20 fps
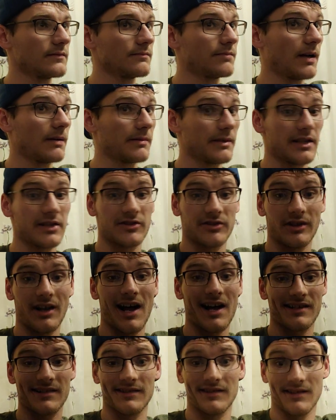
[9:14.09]
probably gets
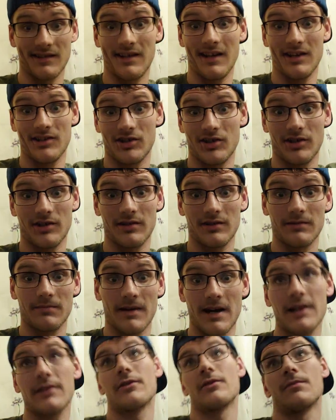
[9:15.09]
lost in the kitchen and the
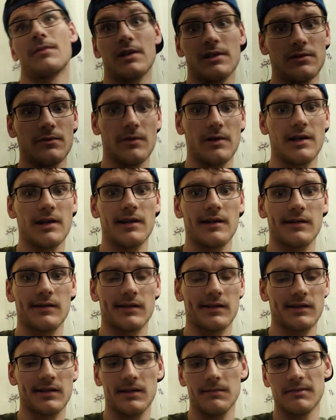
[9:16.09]
bathroom on the way.
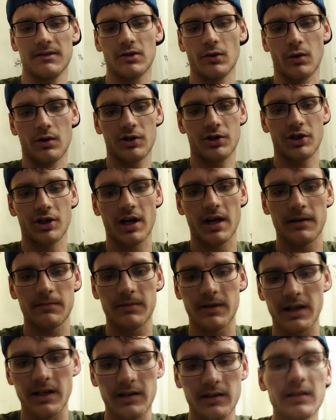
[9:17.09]
I keep the door shut,
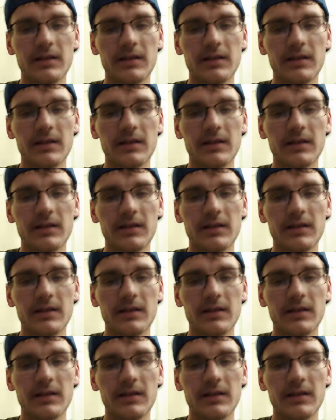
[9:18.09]
but